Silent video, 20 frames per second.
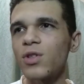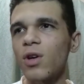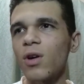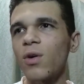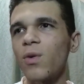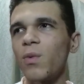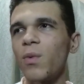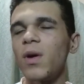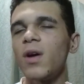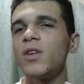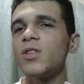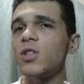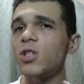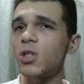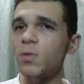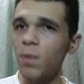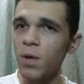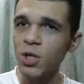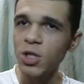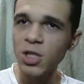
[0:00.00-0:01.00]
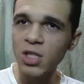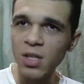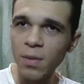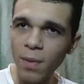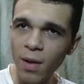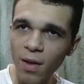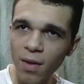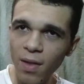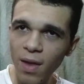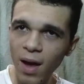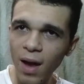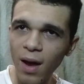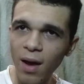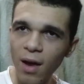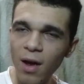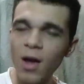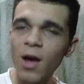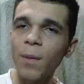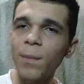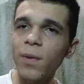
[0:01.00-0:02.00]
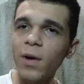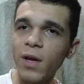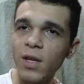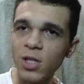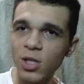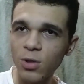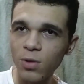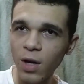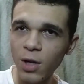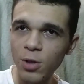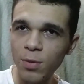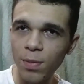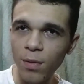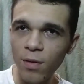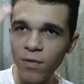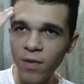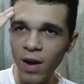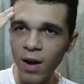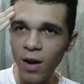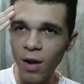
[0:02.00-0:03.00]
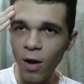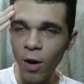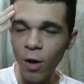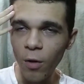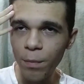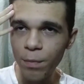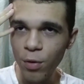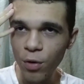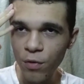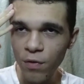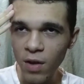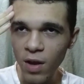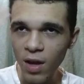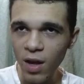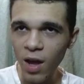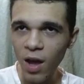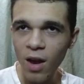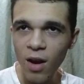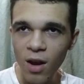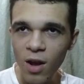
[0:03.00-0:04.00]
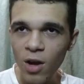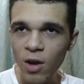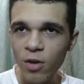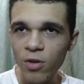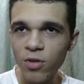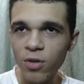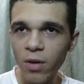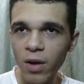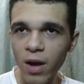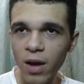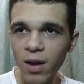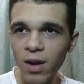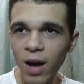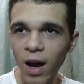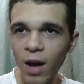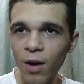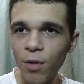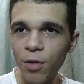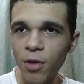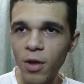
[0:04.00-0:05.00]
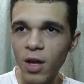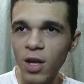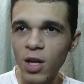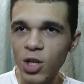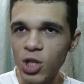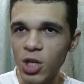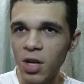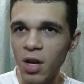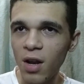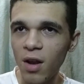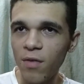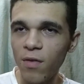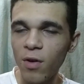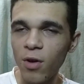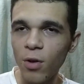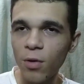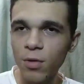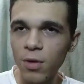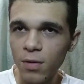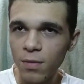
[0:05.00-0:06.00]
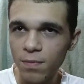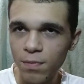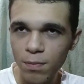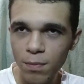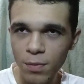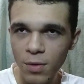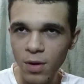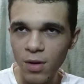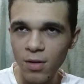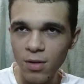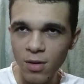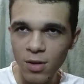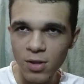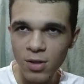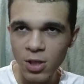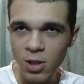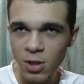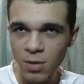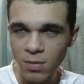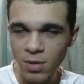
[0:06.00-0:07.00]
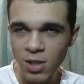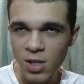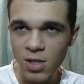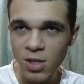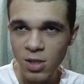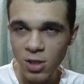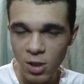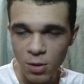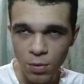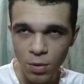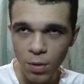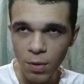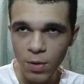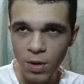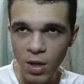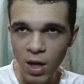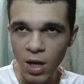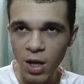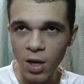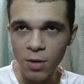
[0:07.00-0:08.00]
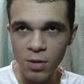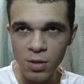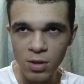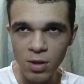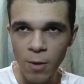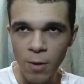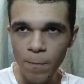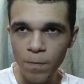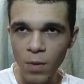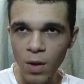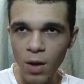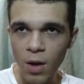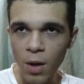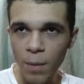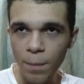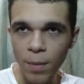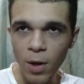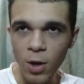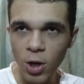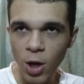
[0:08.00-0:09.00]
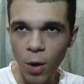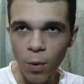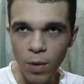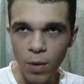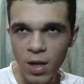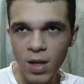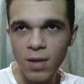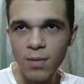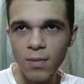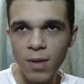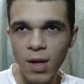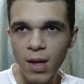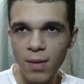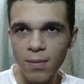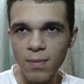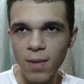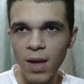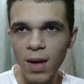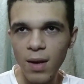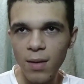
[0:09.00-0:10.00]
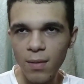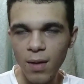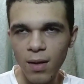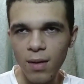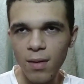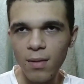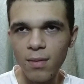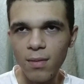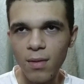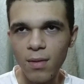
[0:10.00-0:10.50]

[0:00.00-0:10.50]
so we are suspicious about that, but he's trying to provide all proof he can. So like, I don't think he cheated, even though the the, the circumstances are really ridiculous. But no, he he didn't. Like,